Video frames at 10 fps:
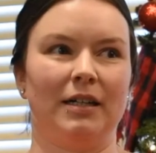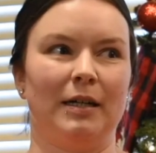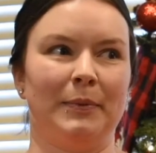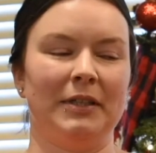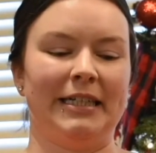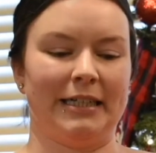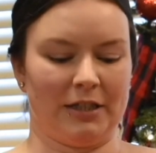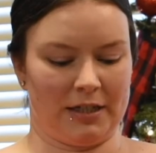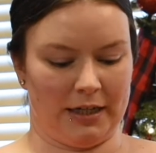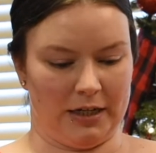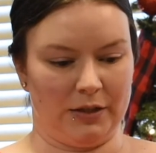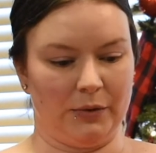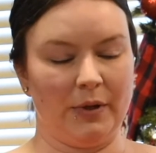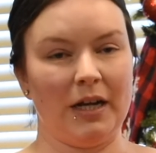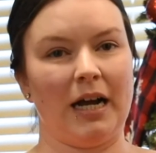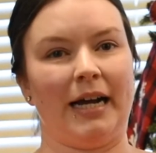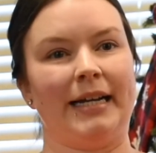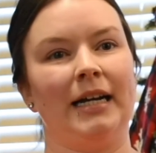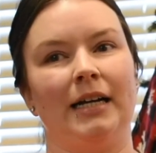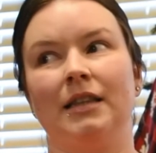couple of years ago, I
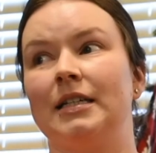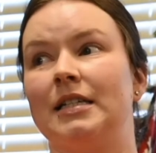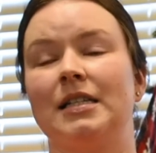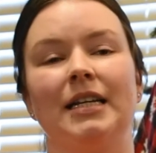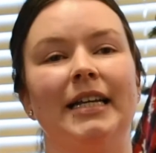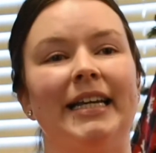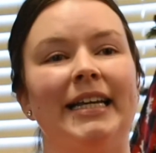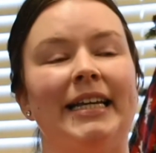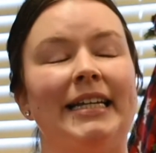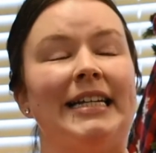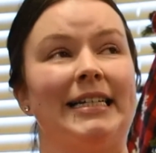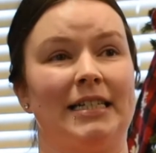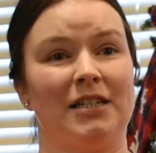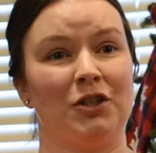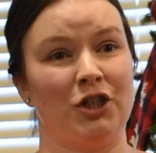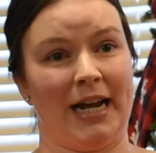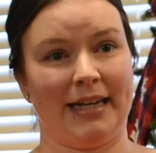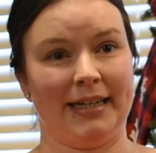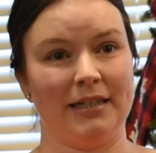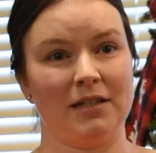got this hideous
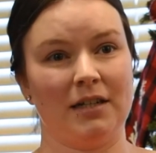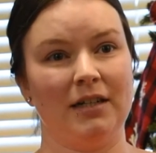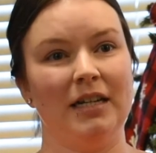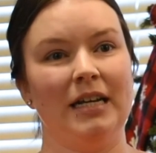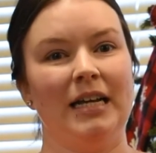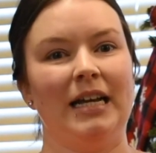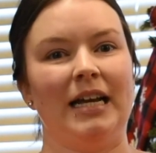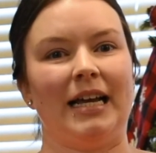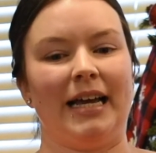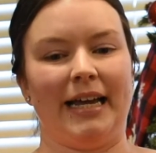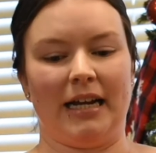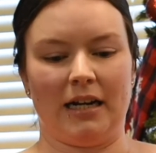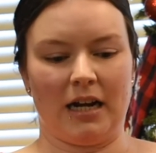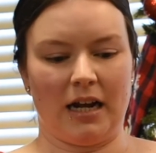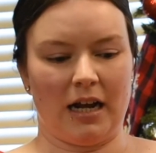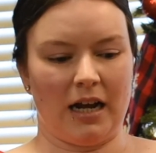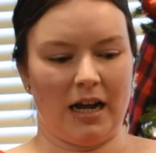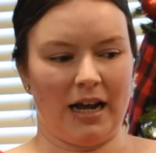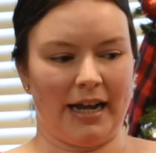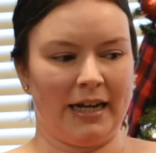jacket, and
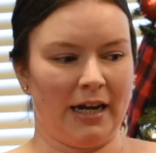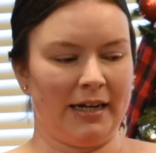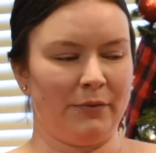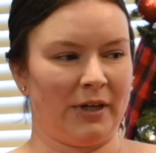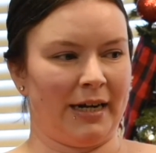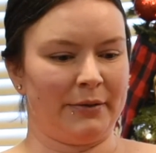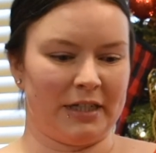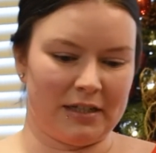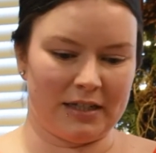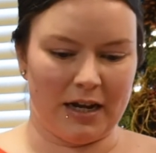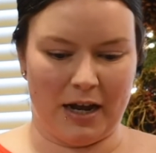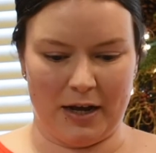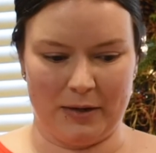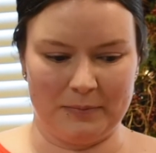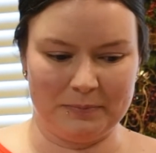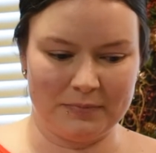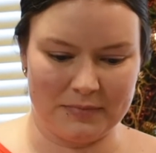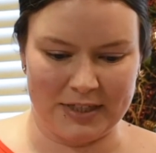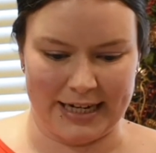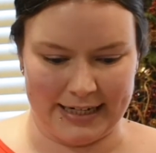I got it when I was um,
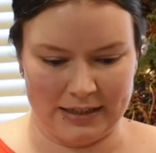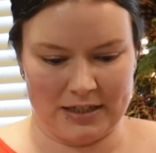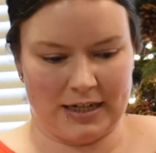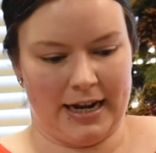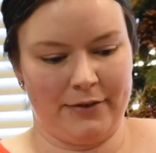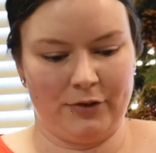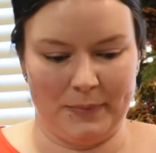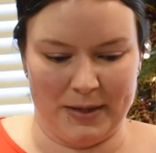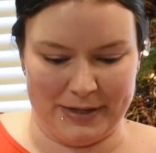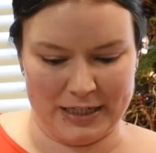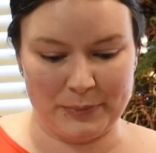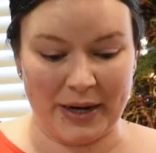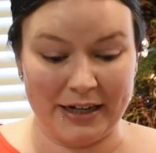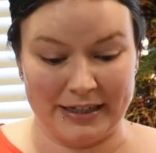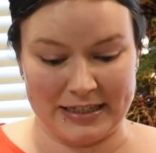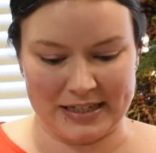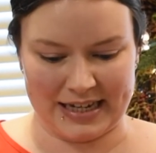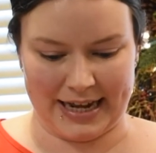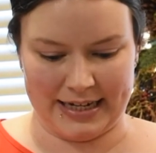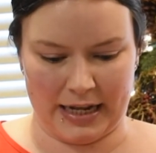dating this guy from him and his parents,
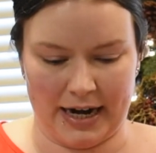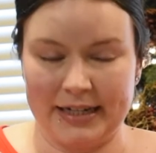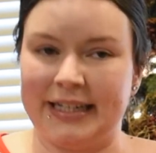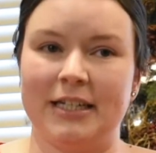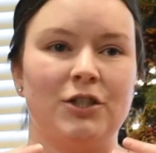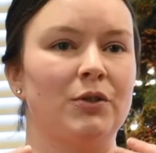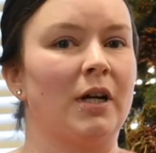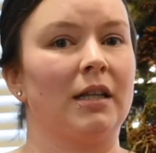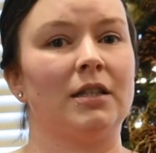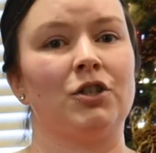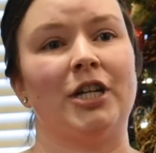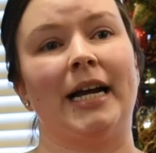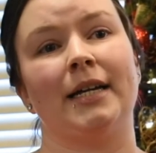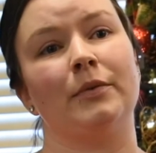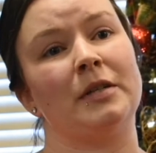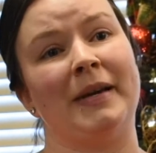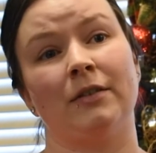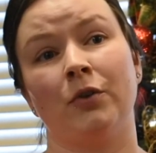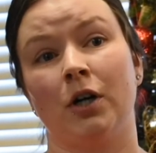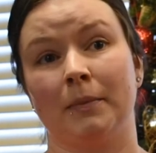and I kid you not, this jacket was made
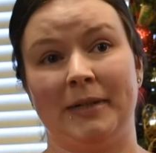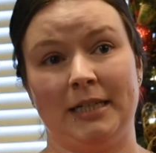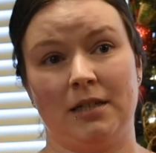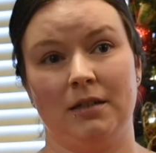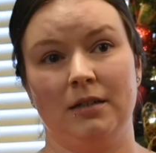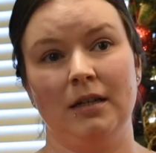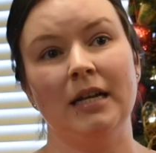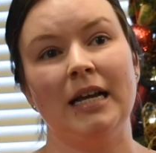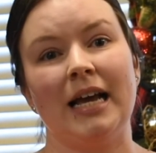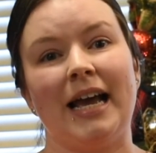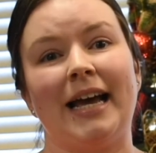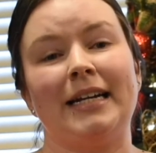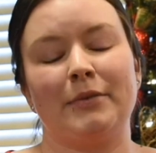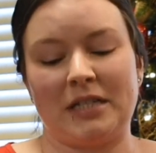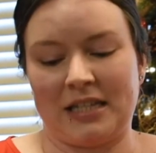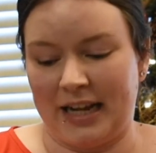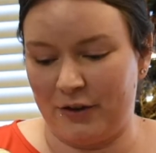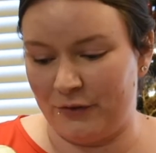of carpet. And it was like